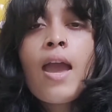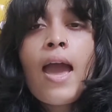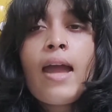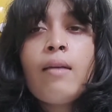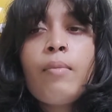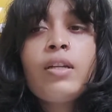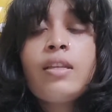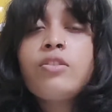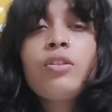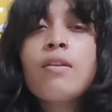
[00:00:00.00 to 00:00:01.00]
And but
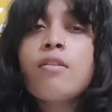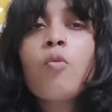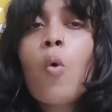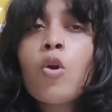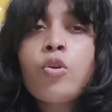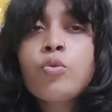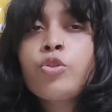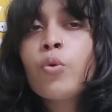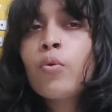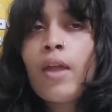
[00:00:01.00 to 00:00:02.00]
then she doesn't want to
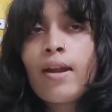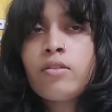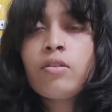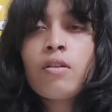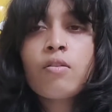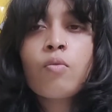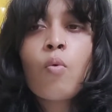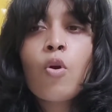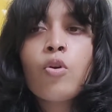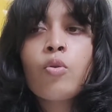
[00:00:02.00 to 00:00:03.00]
show that. She
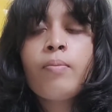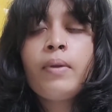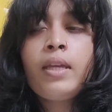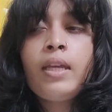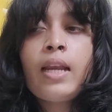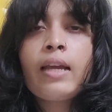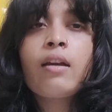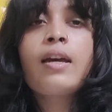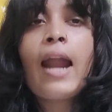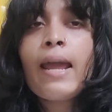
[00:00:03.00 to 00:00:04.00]
doesn't want to be like
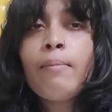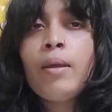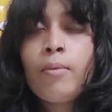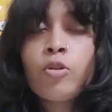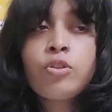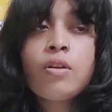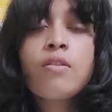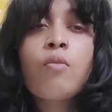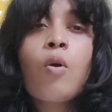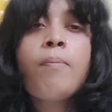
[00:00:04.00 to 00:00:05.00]
a crybaby, or she
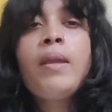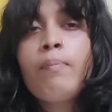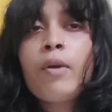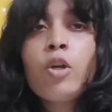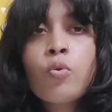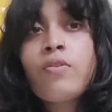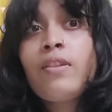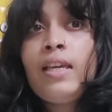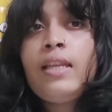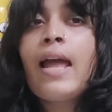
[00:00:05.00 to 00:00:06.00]
doesn't want people to
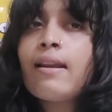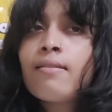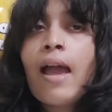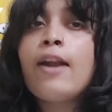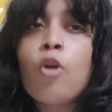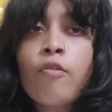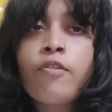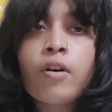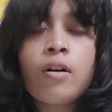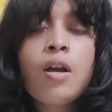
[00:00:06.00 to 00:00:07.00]
see that side
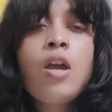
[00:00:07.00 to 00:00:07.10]
of her.